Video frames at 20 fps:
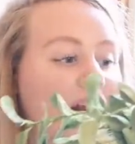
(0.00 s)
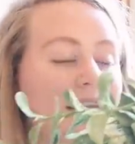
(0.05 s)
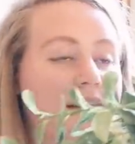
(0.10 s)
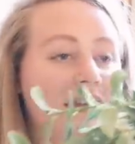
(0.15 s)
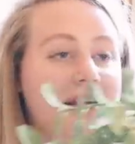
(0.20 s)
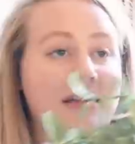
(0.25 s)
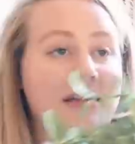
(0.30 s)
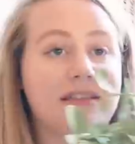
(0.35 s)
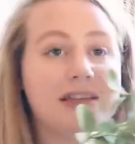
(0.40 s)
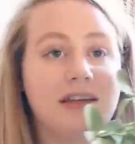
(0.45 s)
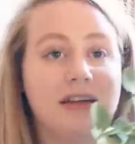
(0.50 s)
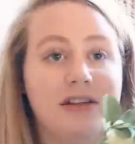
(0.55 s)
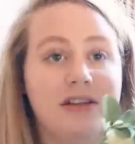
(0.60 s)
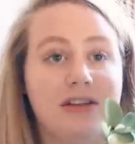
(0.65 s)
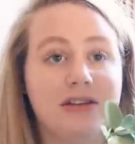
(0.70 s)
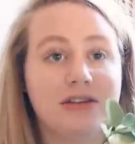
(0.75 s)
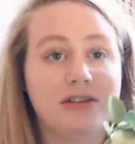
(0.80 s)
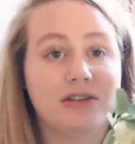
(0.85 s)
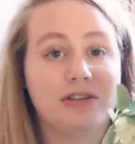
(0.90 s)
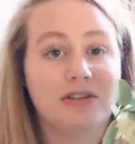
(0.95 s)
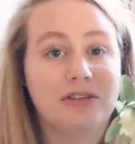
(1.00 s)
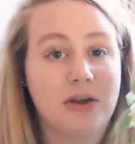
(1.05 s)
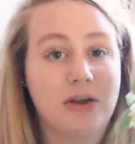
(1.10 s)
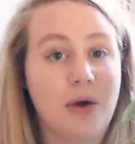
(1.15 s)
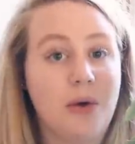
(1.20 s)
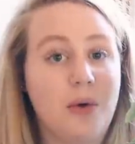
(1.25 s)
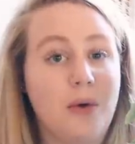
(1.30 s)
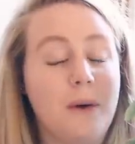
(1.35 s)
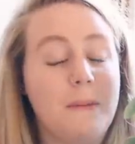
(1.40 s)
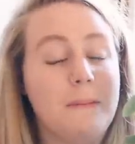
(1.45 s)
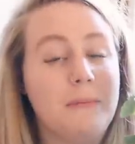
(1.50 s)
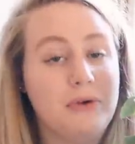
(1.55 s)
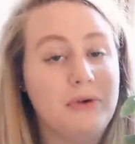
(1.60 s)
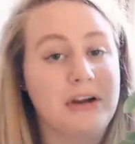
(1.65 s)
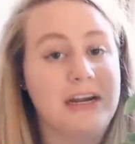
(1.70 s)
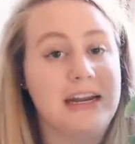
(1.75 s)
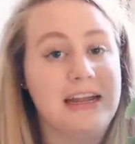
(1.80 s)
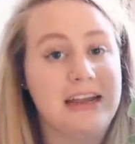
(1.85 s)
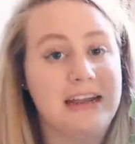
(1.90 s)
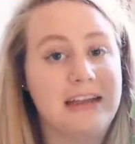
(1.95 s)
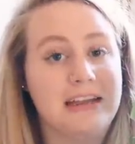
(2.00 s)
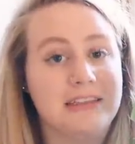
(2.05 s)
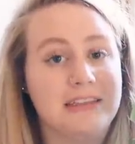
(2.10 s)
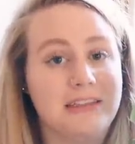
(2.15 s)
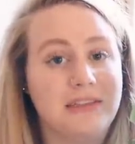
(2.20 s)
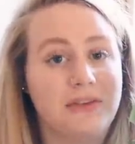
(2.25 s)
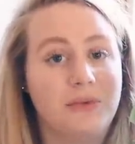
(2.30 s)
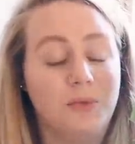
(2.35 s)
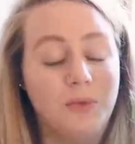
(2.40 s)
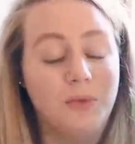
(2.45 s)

I think it's gonna look so pretty against the